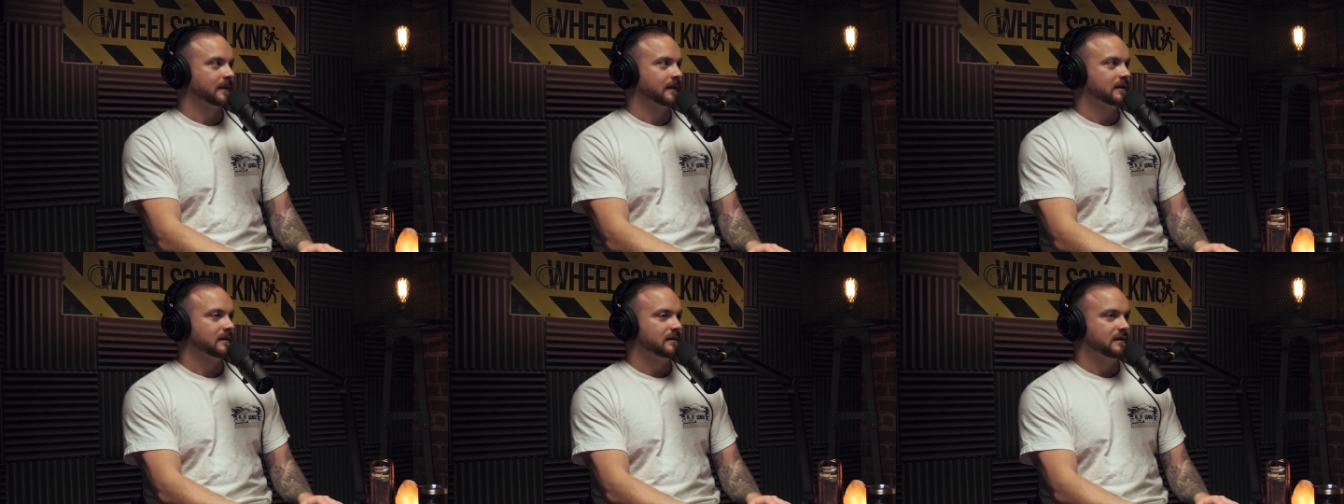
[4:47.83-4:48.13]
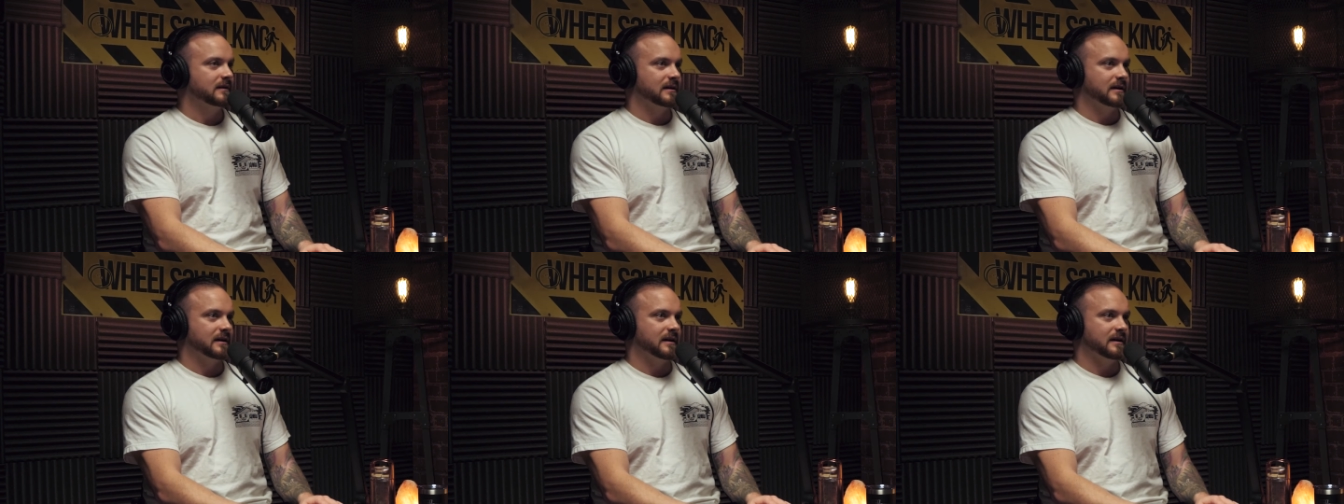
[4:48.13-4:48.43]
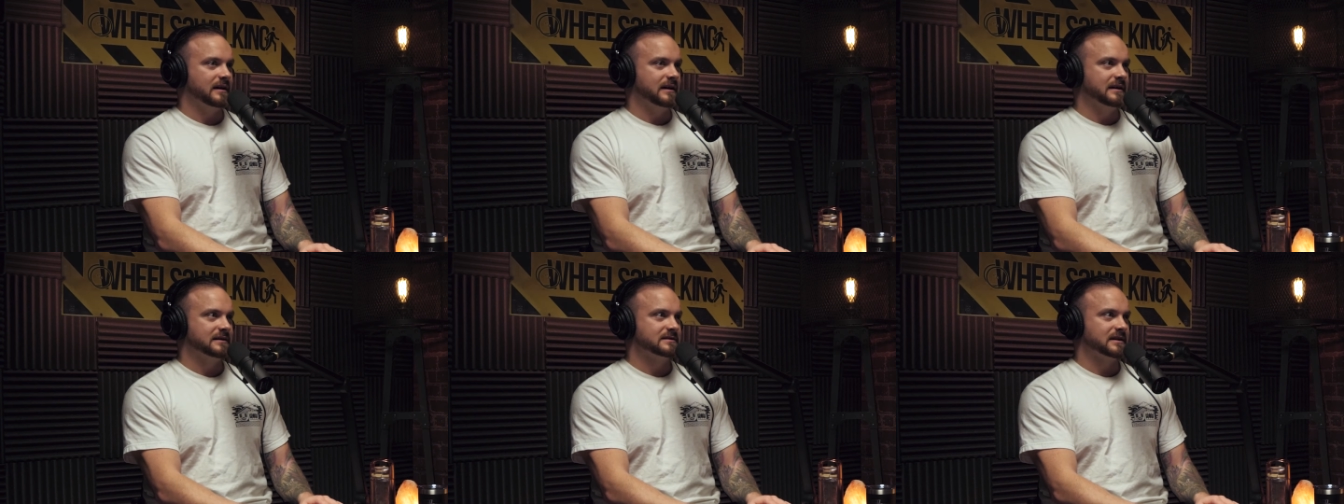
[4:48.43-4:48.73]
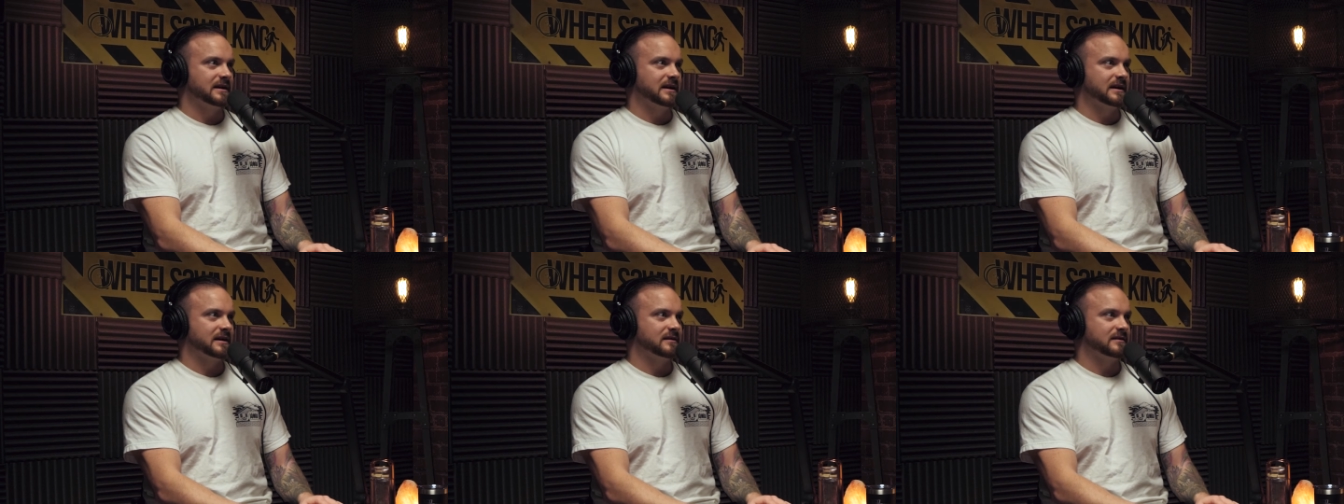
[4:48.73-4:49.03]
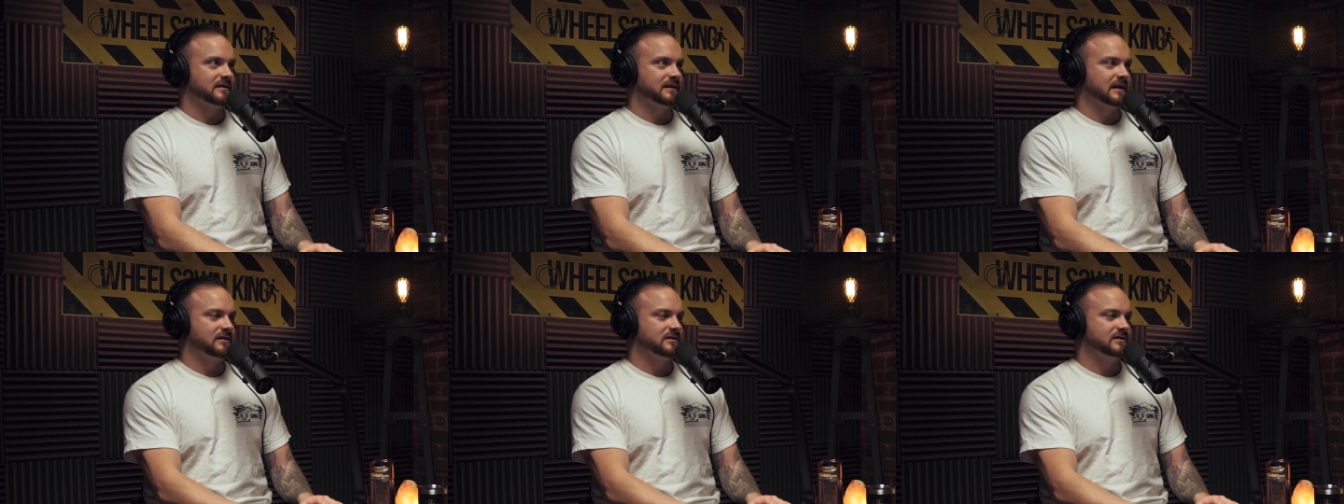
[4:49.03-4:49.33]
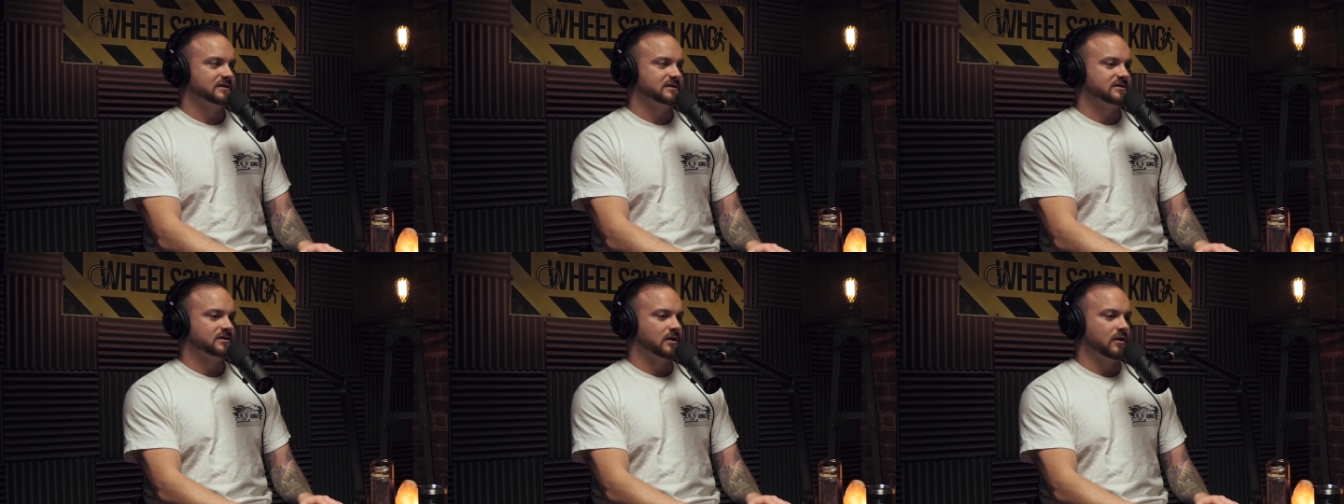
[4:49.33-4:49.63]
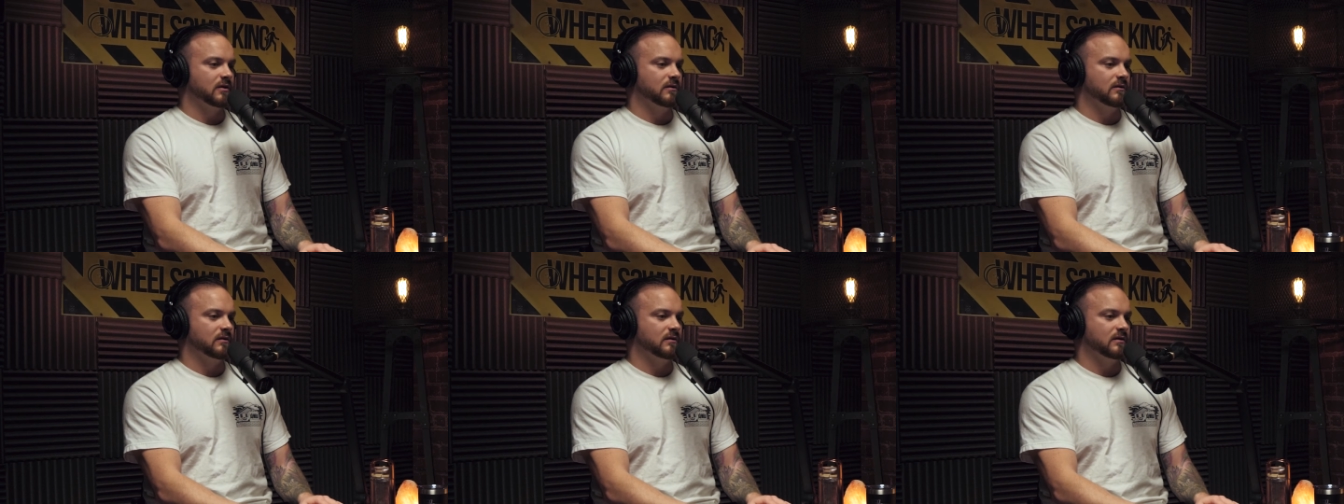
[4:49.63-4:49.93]
Yeah, and it's like they just
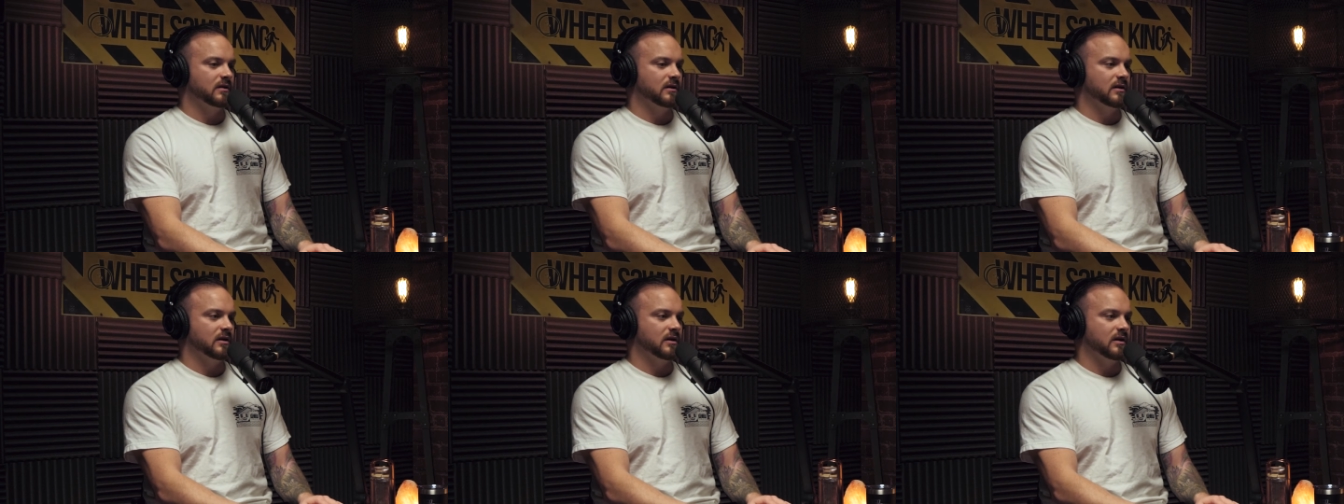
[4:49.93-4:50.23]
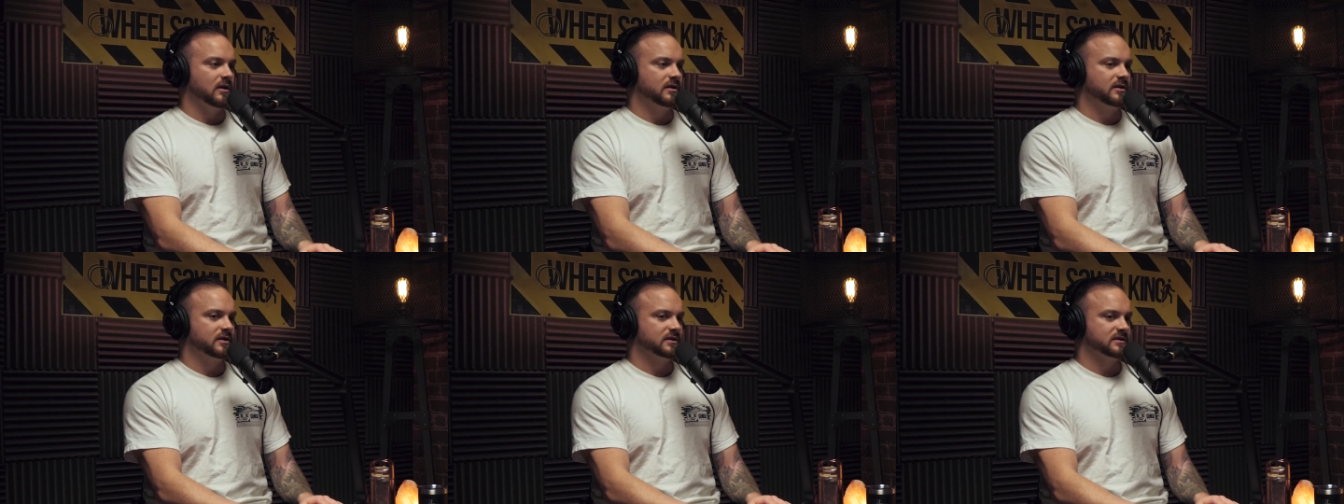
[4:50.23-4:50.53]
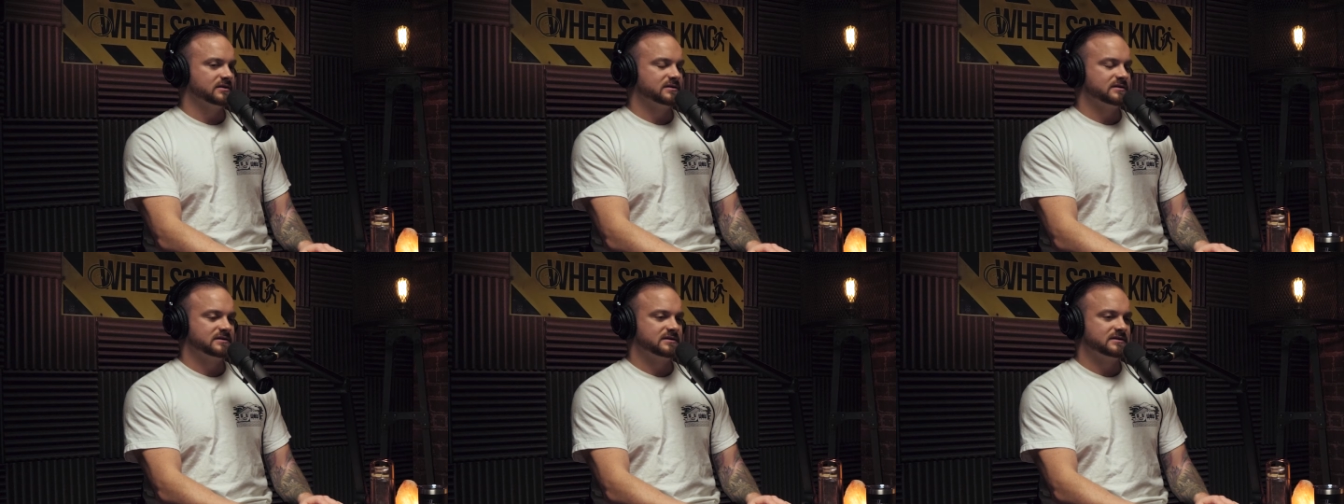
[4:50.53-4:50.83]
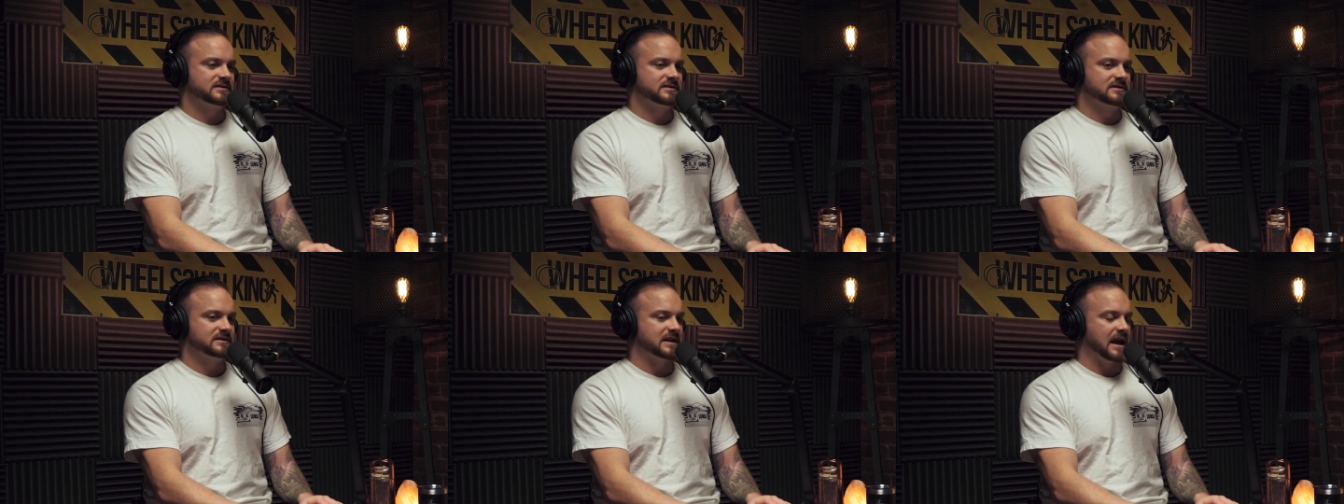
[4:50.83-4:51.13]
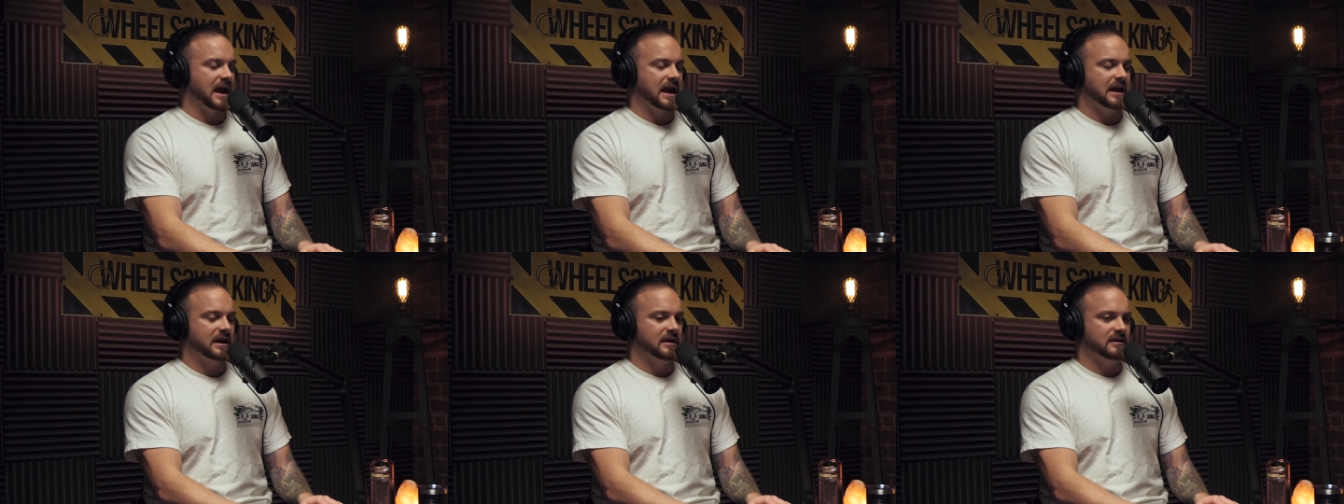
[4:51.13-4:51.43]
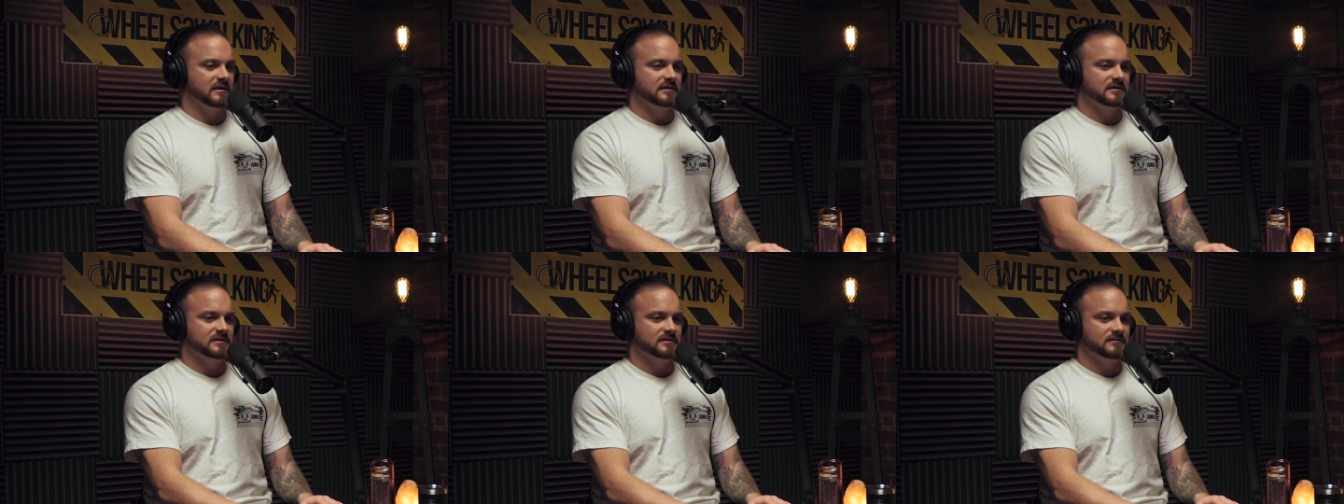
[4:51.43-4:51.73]
don't understand,